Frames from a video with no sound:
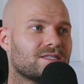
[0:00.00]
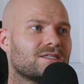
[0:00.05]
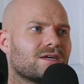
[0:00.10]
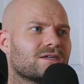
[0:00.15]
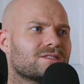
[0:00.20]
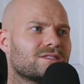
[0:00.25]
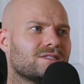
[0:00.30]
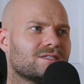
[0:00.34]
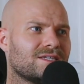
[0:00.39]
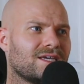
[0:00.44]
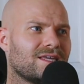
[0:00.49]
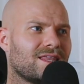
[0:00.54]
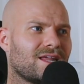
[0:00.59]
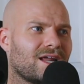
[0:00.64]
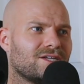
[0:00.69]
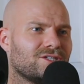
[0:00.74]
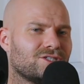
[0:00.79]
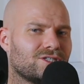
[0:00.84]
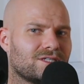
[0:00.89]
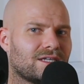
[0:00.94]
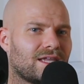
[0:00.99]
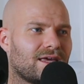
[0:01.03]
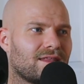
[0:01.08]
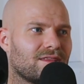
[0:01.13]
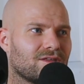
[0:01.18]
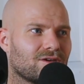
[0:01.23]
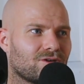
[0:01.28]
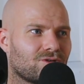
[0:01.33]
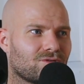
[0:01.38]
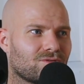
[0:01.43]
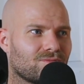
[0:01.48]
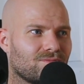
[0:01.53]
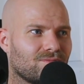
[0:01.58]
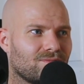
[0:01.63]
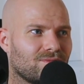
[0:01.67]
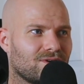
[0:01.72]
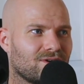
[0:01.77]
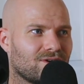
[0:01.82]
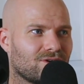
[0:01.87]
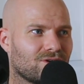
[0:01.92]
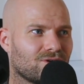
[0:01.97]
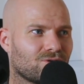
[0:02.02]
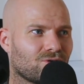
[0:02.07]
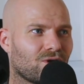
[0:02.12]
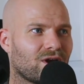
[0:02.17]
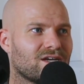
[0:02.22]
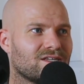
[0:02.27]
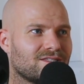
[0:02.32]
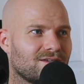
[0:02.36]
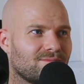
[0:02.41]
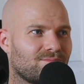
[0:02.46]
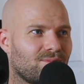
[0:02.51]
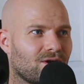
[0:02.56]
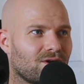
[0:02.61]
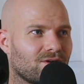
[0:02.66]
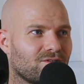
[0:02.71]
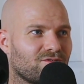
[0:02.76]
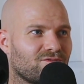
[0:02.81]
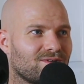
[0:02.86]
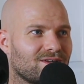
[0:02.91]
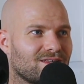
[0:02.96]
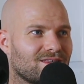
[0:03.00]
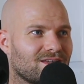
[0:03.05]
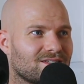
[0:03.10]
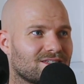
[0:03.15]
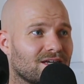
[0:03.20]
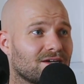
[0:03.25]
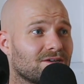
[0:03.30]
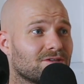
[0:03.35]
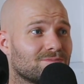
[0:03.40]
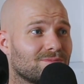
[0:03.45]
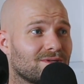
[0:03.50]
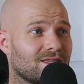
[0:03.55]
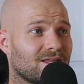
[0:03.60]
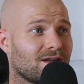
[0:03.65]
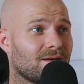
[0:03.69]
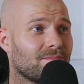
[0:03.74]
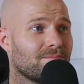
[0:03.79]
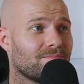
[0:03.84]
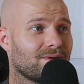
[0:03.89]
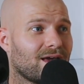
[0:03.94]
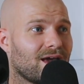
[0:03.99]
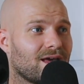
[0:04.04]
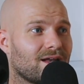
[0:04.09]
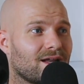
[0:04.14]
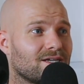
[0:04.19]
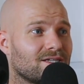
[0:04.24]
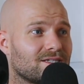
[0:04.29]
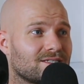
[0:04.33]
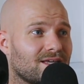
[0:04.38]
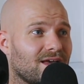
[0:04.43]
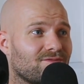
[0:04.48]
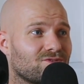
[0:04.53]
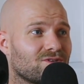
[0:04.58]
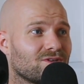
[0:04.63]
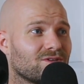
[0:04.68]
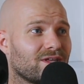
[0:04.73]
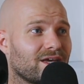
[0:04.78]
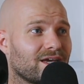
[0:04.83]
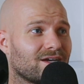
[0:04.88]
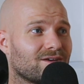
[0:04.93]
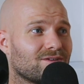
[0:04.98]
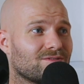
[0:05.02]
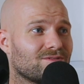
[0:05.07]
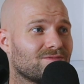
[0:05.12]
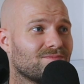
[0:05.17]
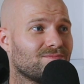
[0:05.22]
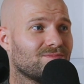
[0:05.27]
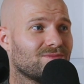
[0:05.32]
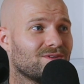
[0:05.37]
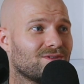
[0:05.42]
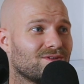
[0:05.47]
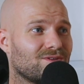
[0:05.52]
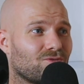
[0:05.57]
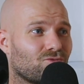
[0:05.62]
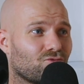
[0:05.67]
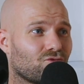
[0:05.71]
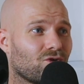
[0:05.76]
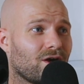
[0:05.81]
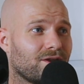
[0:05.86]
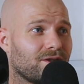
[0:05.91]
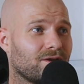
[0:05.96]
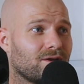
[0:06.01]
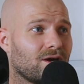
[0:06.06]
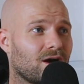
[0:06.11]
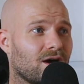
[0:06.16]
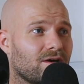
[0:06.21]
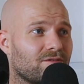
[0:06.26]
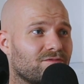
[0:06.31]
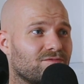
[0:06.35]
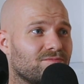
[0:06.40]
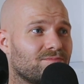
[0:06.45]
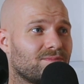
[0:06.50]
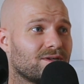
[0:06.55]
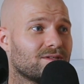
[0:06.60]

sucks to say that I just let the crazy part of me that tells me that I'm bad. I just have to like run it off. But